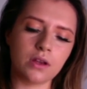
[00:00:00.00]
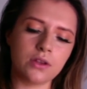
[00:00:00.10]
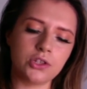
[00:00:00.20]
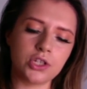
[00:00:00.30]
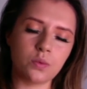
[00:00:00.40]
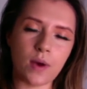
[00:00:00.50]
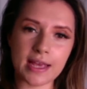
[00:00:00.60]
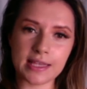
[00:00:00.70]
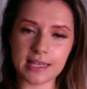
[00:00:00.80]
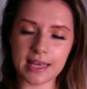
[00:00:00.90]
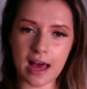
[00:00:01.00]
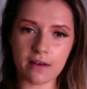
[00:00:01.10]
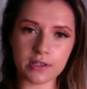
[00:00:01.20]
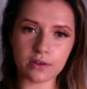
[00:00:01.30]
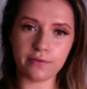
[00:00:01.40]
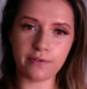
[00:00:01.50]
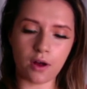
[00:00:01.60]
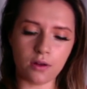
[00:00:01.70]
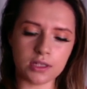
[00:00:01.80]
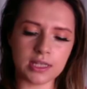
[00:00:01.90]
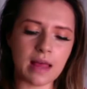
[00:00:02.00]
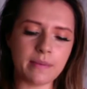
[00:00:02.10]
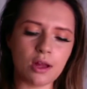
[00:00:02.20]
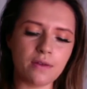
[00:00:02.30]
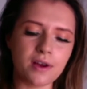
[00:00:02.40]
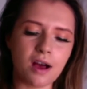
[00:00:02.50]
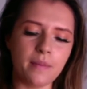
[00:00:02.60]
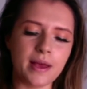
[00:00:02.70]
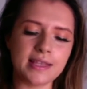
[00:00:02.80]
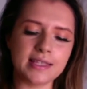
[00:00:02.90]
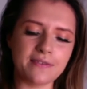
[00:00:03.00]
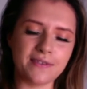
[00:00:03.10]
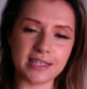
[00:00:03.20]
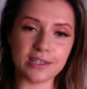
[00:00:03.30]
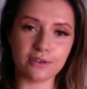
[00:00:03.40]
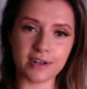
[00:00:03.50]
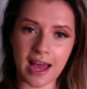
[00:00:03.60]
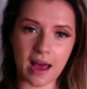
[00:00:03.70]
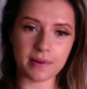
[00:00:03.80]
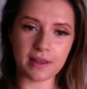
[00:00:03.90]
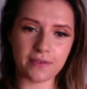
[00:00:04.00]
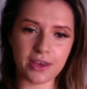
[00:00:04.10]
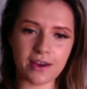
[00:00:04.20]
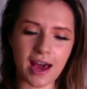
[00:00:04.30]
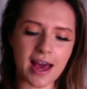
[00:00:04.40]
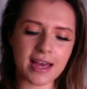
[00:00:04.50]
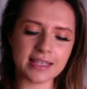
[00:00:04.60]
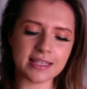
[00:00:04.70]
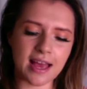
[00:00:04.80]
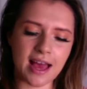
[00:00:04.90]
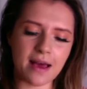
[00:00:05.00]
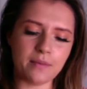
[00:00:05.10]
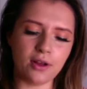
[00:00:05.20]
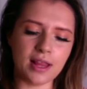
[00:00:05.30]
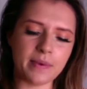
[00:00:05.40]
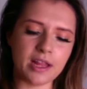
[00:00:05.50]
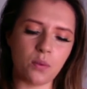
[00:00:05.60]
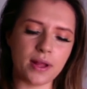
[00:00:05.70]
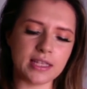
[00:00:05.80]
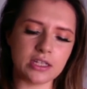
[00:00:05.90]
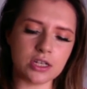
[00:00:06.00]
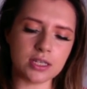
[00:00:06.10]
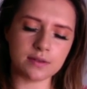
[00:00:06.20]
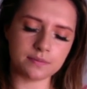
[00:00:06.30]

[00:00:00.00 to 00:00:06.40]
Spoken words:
just wait and see how this unfolds. Let me know in the comments if this is already happening for you guys, or let me know when it does.